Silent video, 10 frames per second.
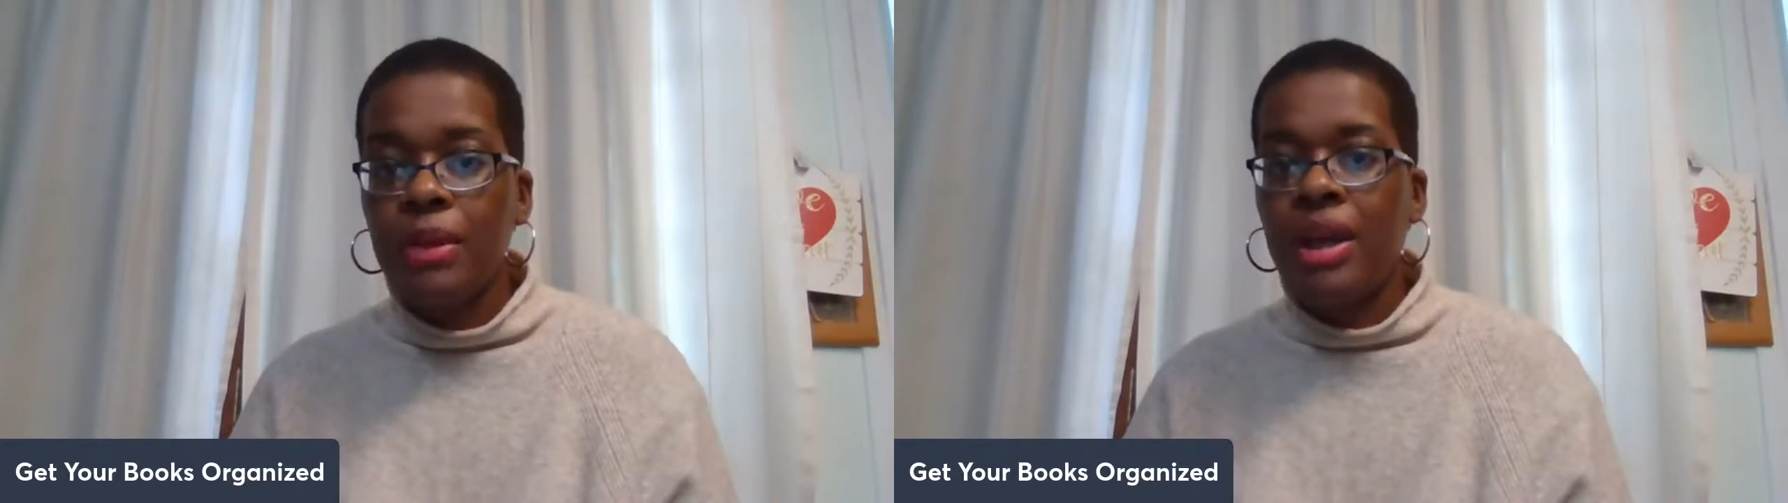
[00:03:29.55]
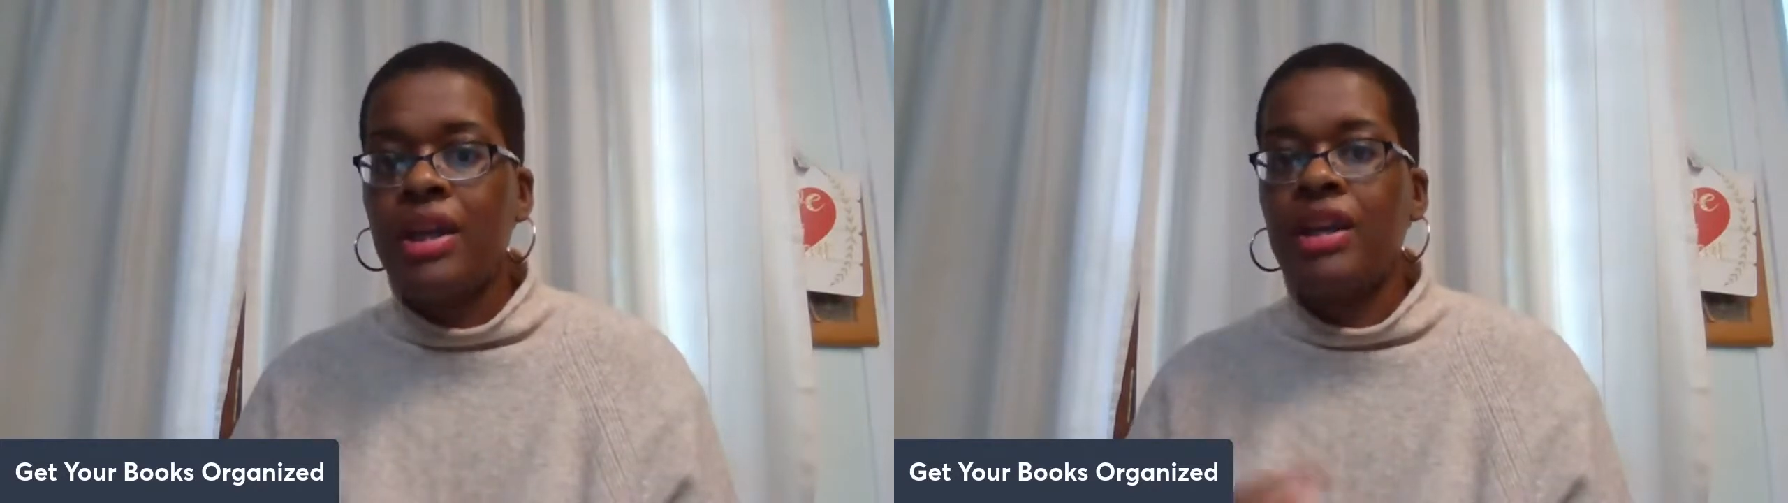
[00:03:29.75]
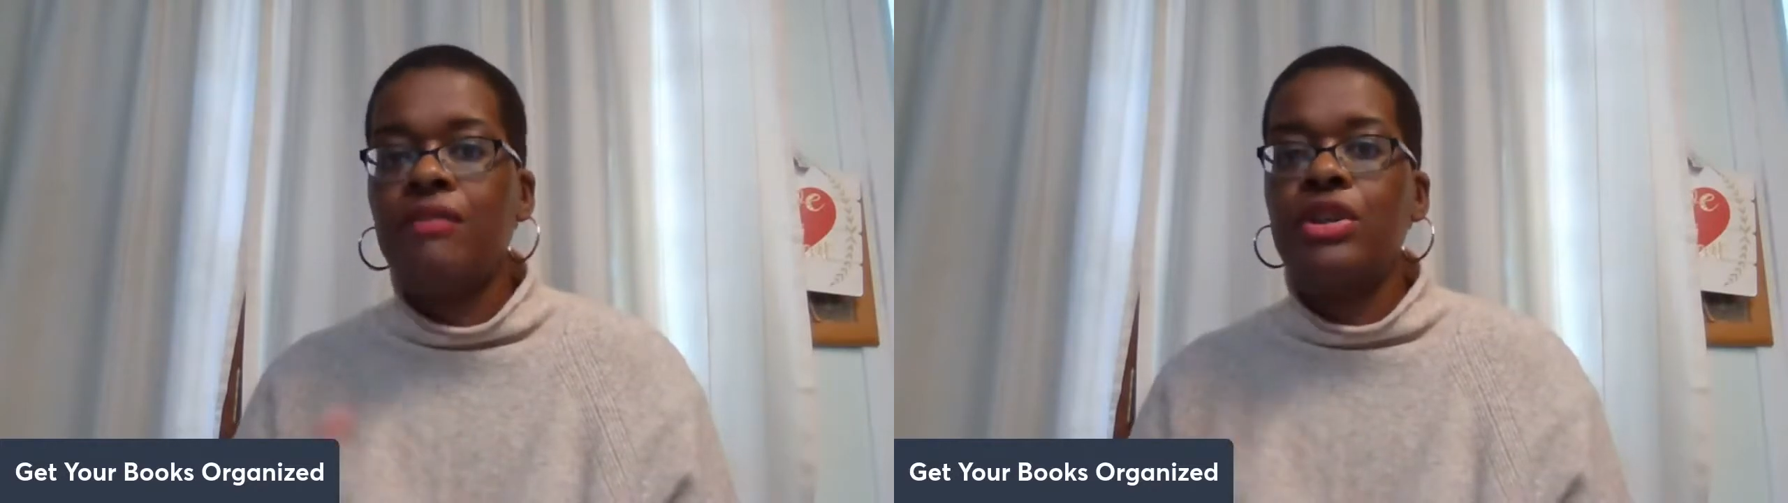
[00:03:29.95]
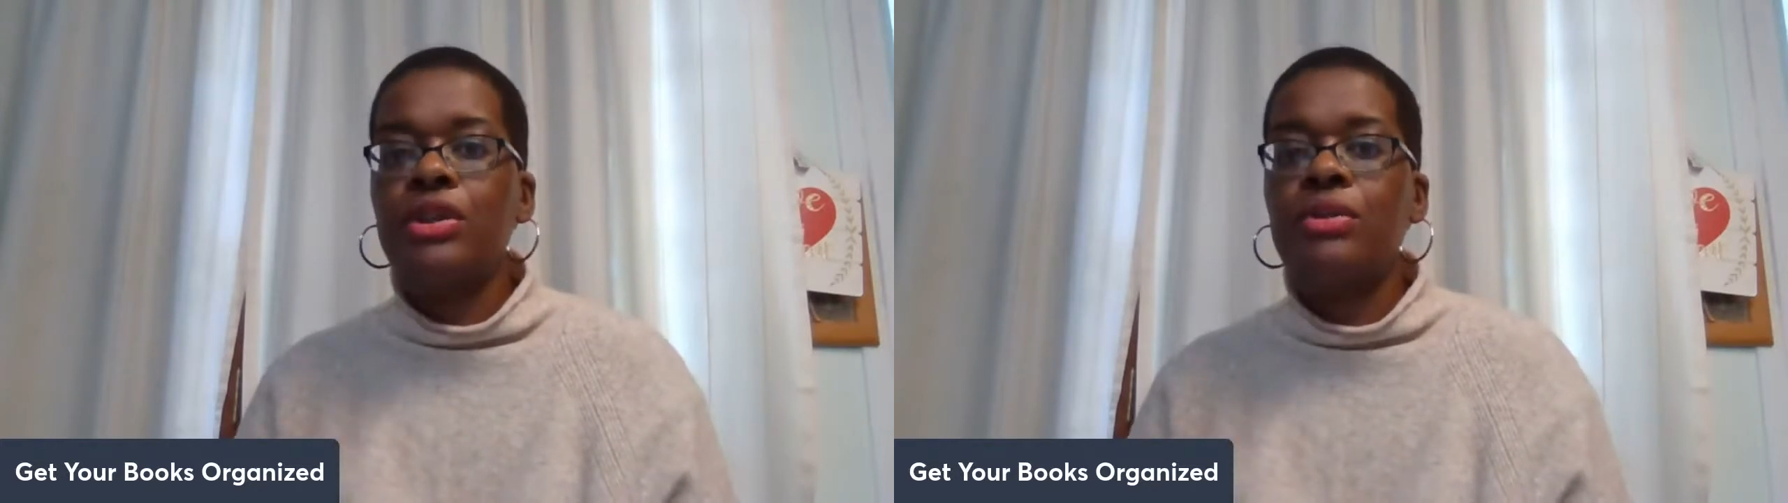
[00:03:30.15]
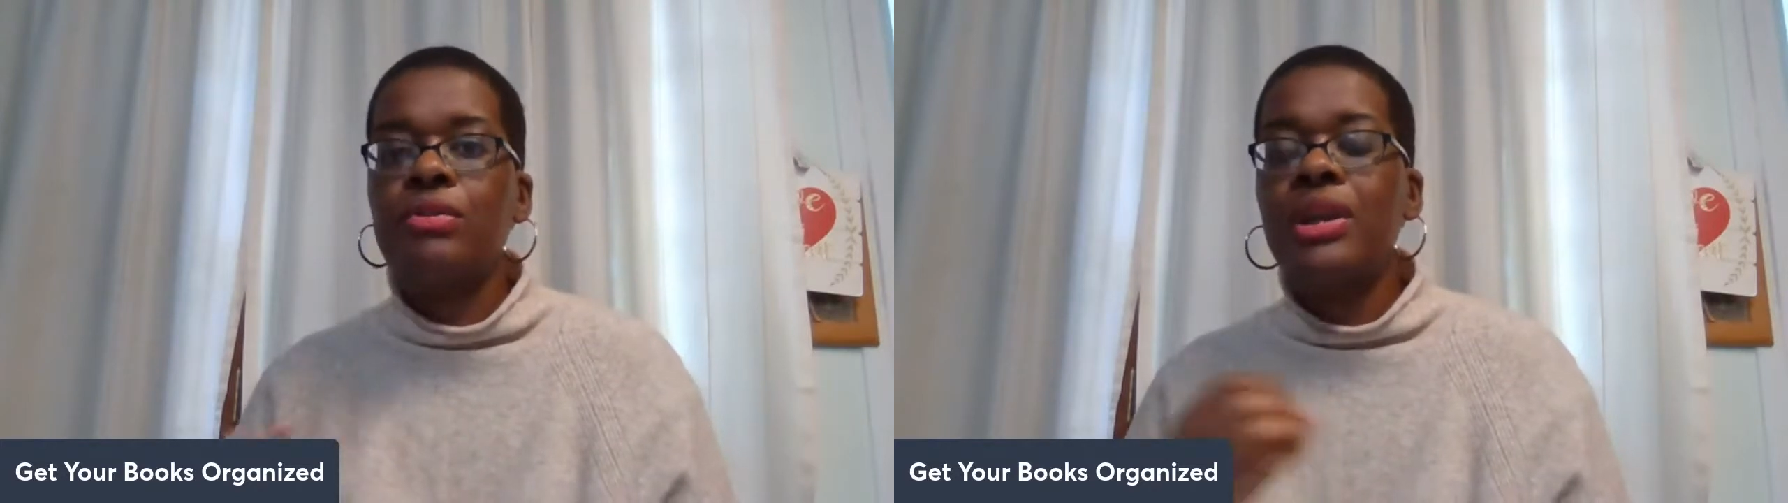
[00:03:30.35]
And if
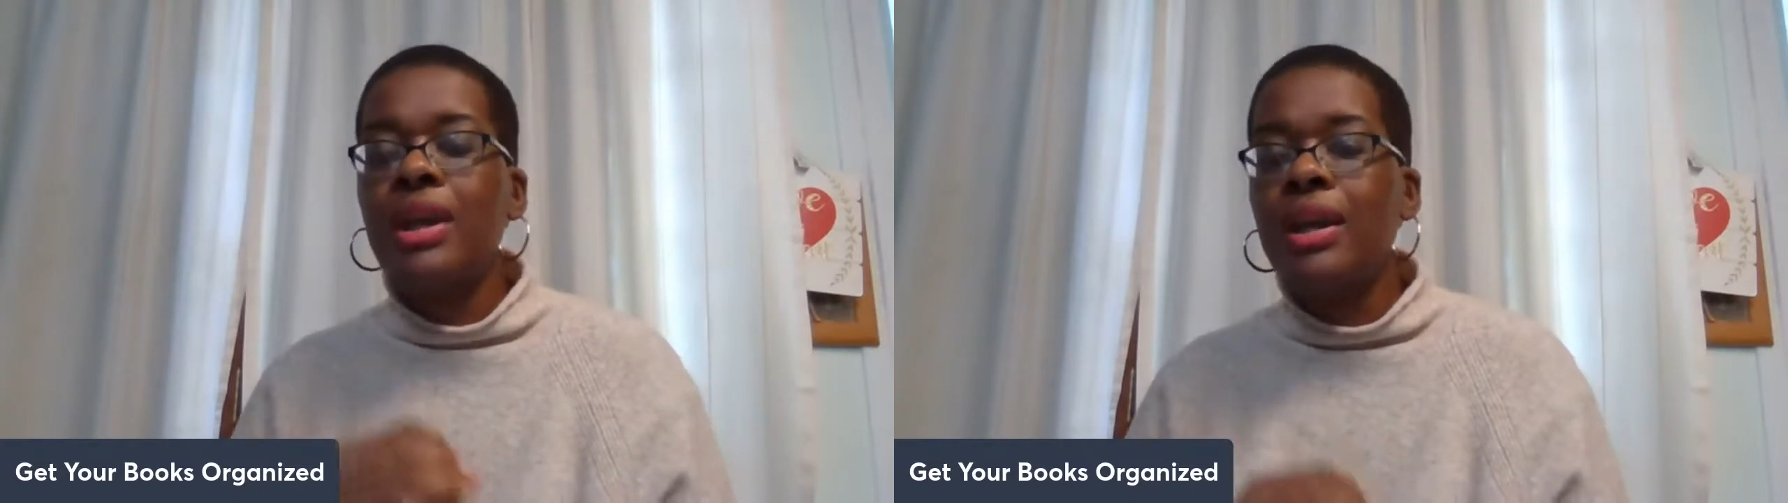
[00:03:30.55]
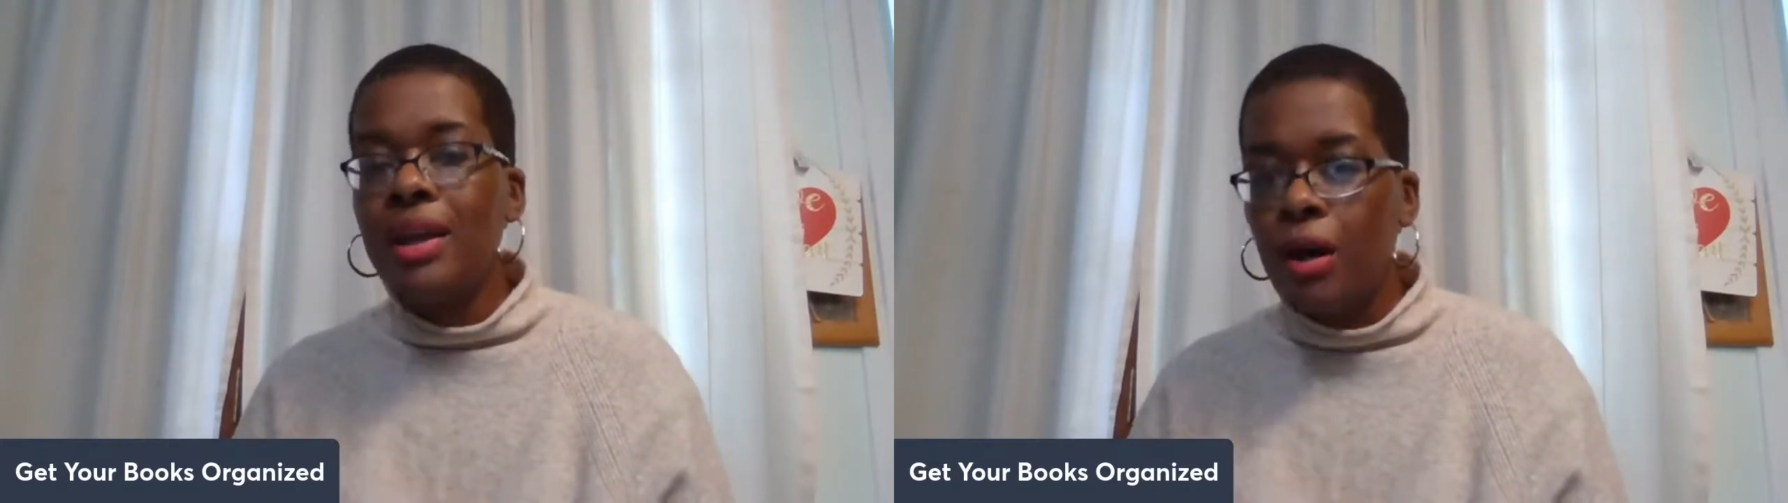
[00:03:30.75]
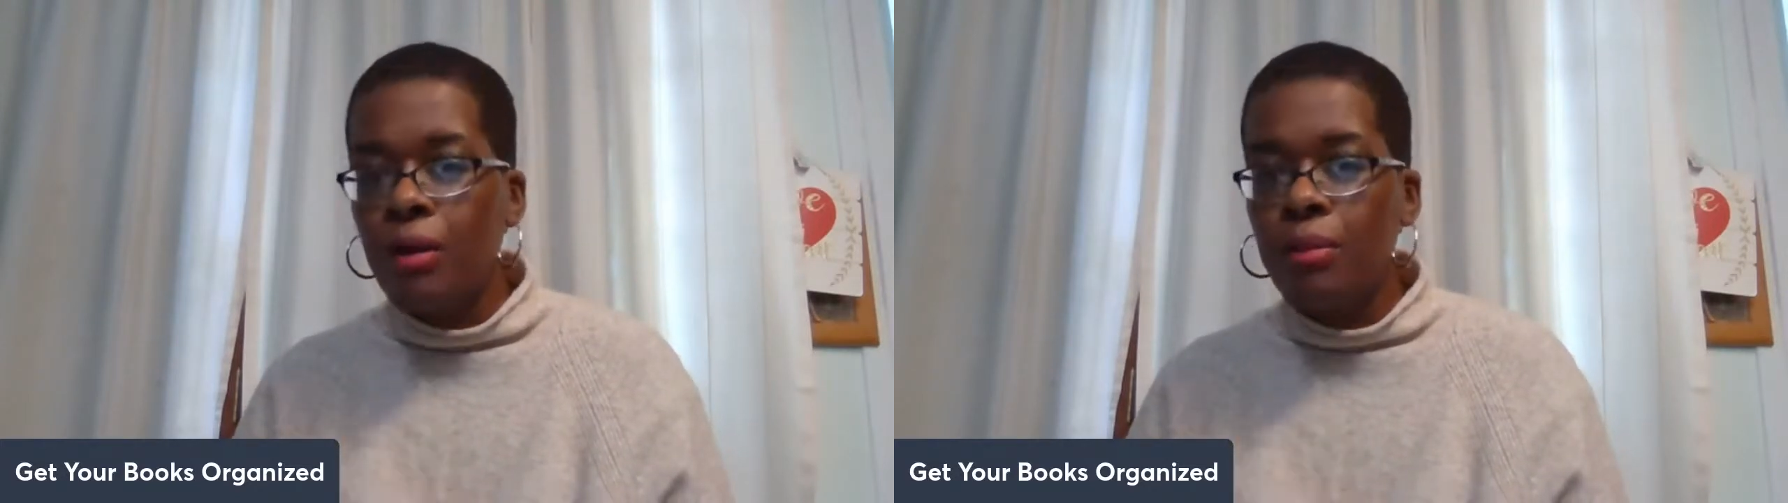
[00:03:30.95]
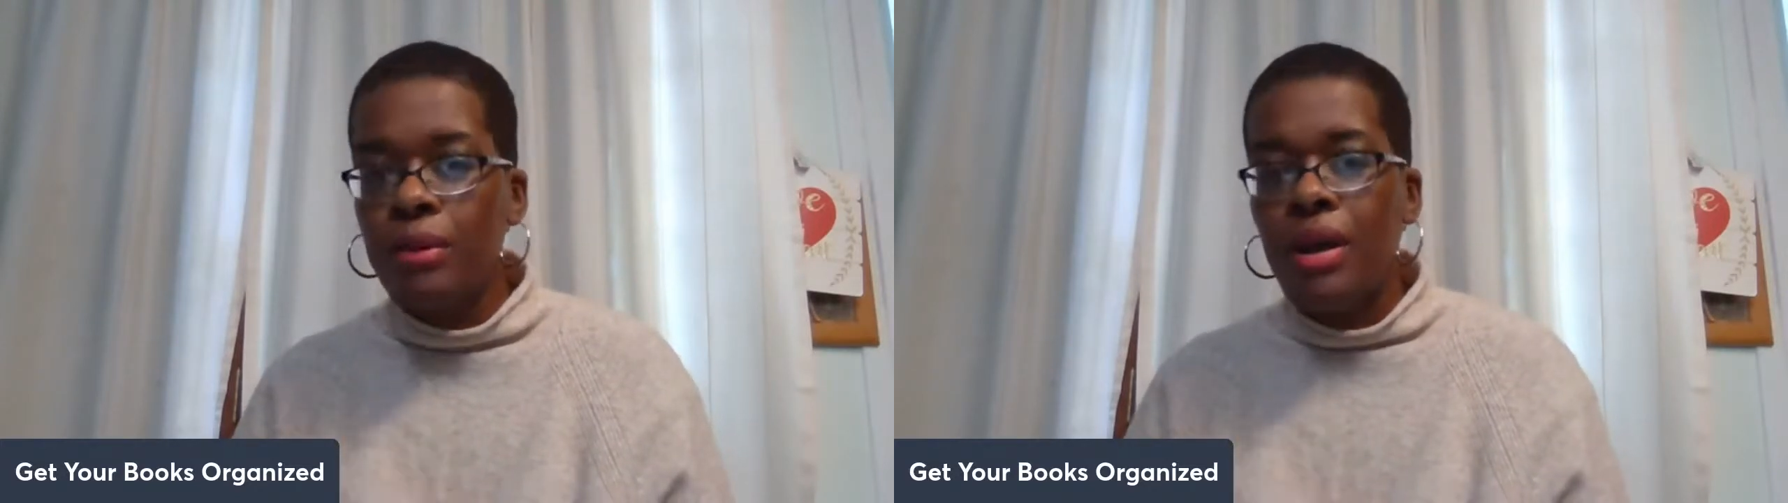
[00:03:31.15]
you need help